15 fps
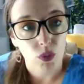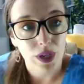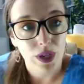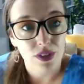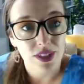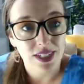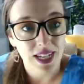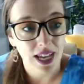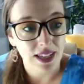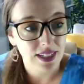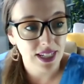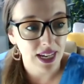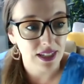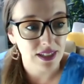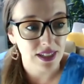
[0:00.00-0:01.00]
We are the
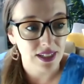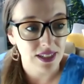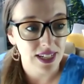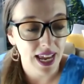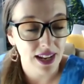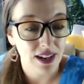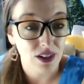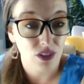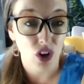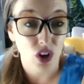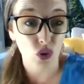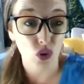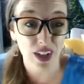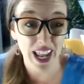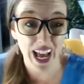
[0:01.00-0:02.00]
test cases, and
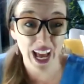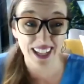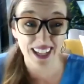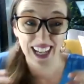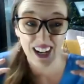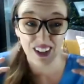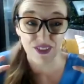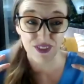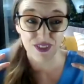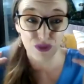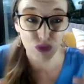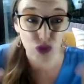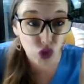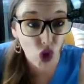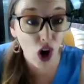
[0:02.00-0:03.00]
COVID has kind of
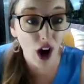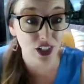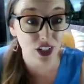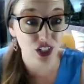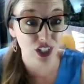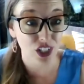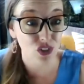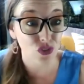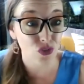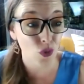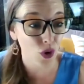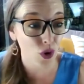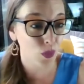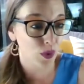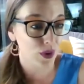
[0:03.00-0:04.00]
launched us
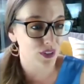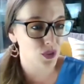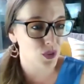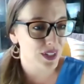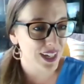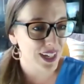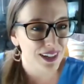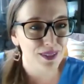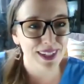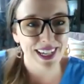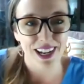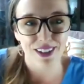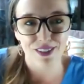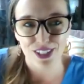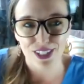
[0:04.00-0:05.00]
forward. This was going to be
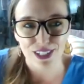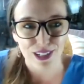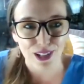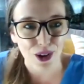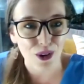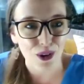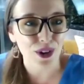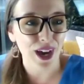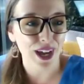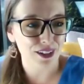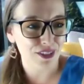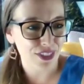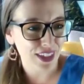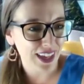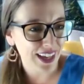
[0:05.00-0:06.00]
kind of a slow kind
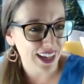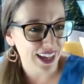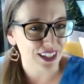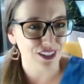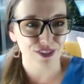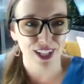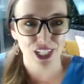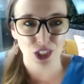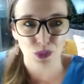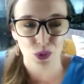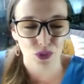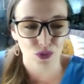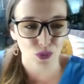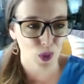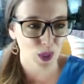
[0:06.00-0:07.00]
of thing, a
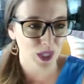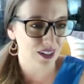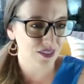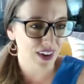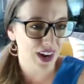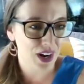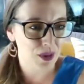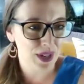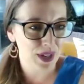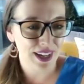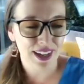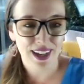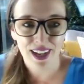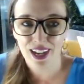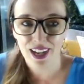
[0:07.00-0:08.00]
flexible and working environment.
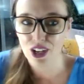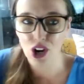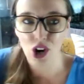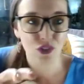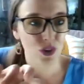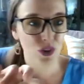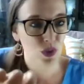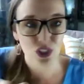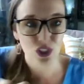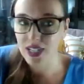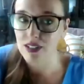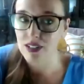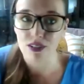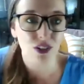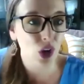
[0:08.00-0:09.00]
And COVID was just
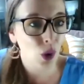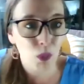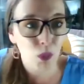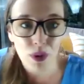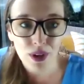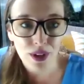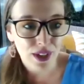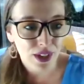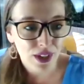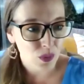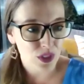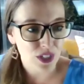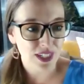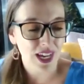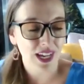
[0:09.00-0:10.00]
like, nope,
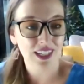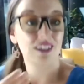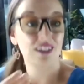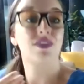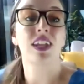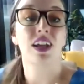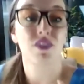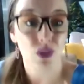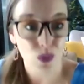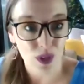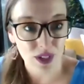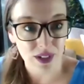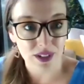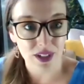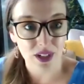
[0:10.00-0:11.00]
which has kind of given
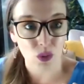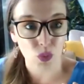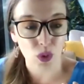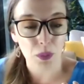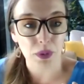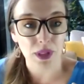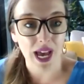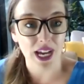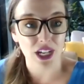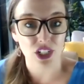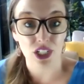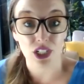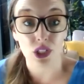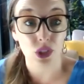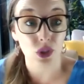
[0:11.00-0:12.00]
everyone,
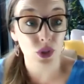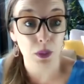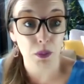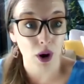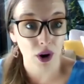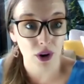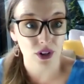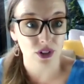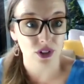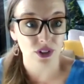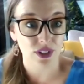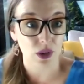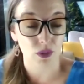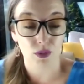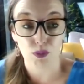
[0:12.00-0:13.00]
whiplash, including partners
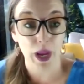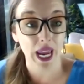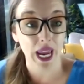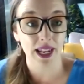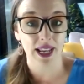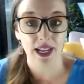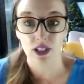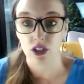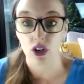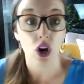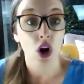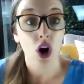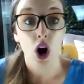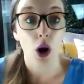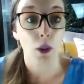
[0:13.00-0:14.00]
that panic and
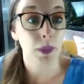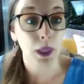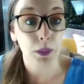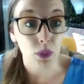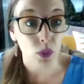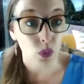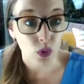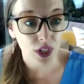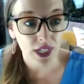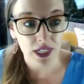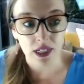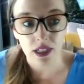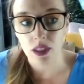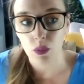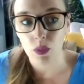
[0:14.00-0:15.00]
are people
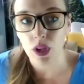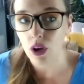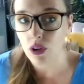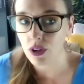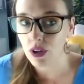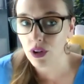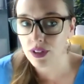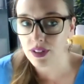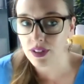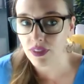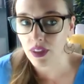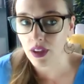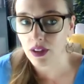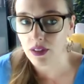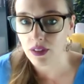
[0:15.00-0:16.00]
working. And then we all noticed that
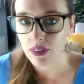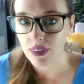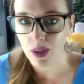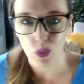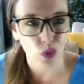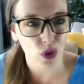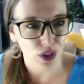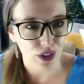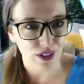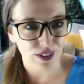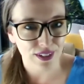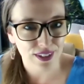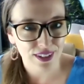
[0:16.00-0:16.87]
they were.